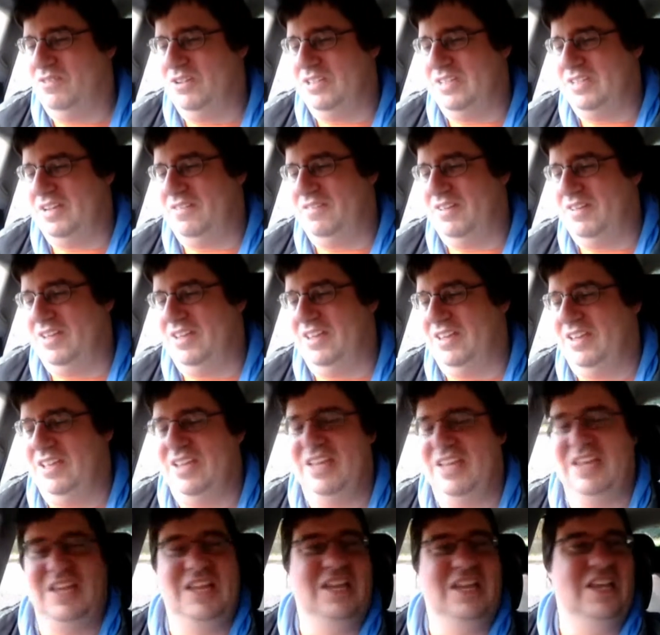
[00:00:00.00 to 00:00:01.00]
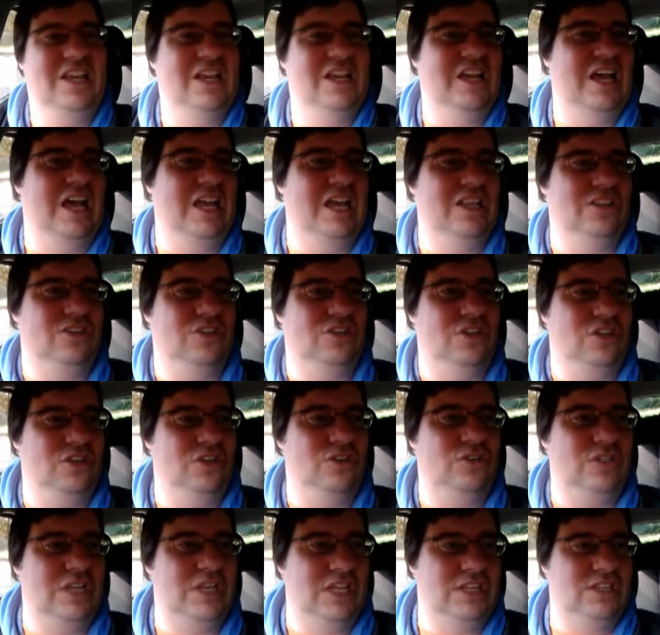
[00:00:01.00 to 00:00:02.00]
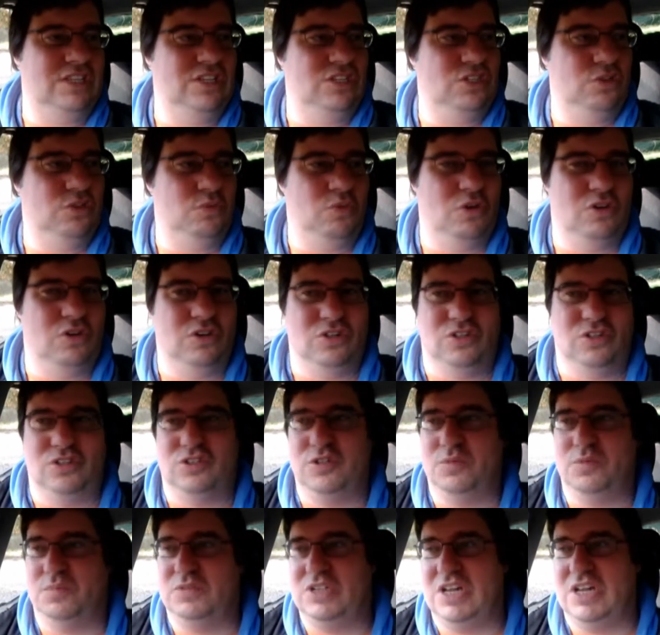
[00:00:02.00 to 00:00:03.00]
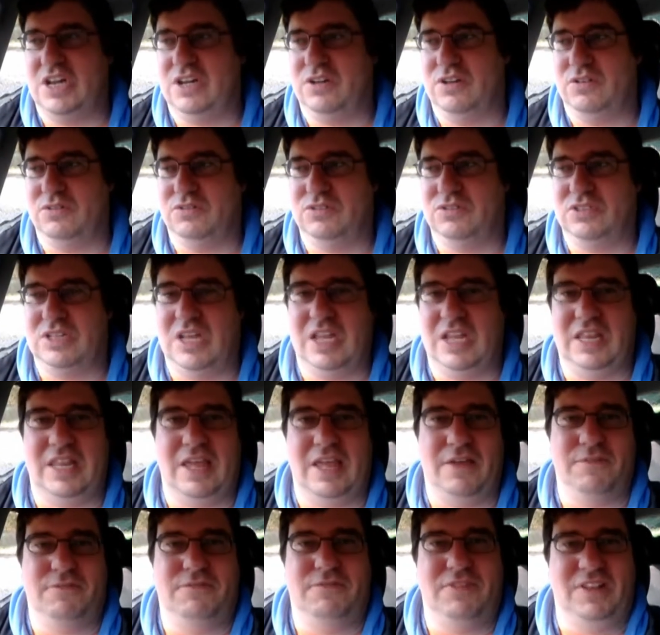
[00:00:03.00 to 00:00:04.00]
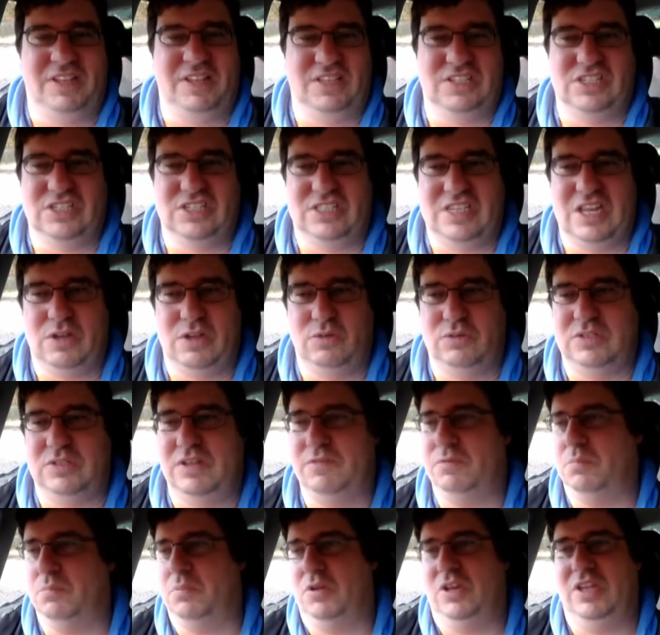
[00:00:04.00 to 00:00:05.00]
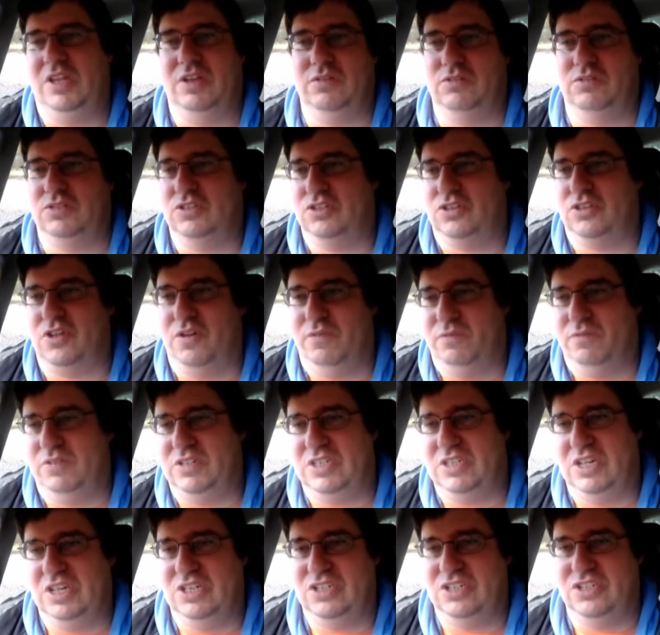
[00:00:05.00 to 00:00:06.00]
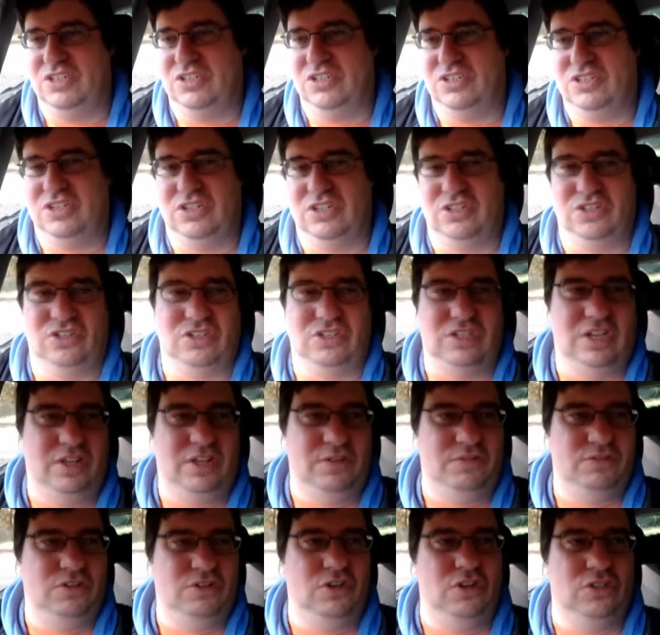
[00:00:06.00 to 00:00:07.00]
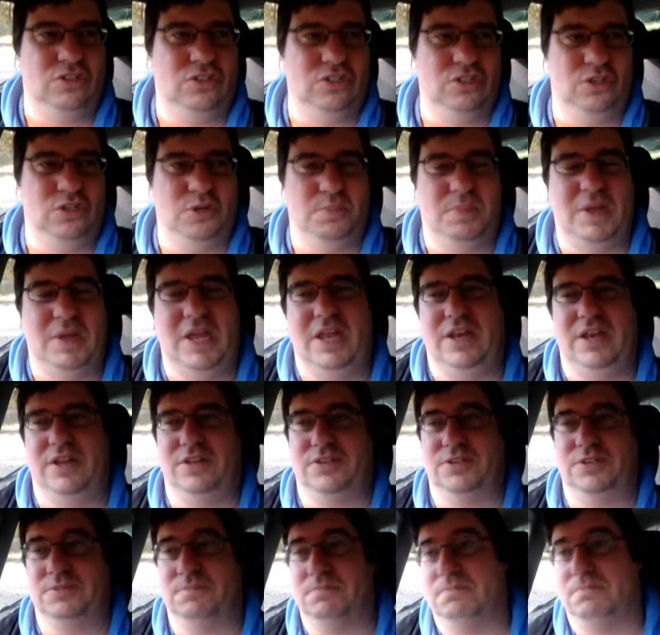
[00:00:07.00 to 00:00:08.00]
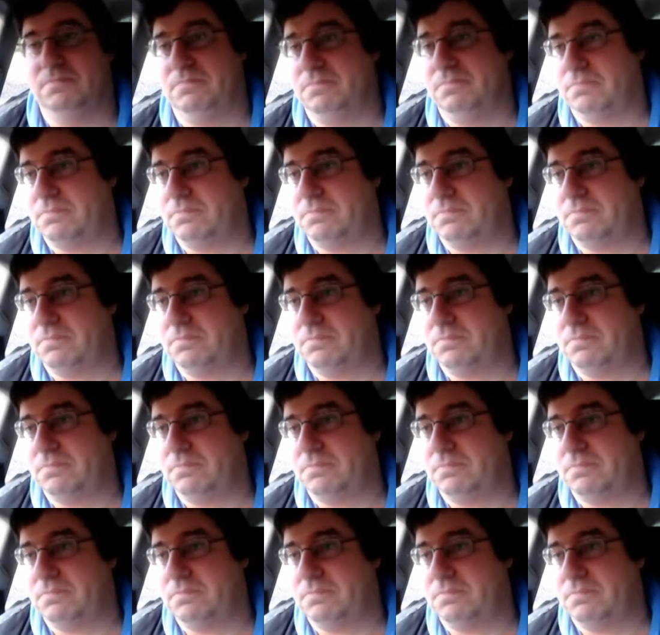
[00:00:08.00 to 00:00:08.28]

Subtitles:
whatever. And so you set it to one of the sub channels, and that filters out everybody else's conversations and just leaves yours and your partner's.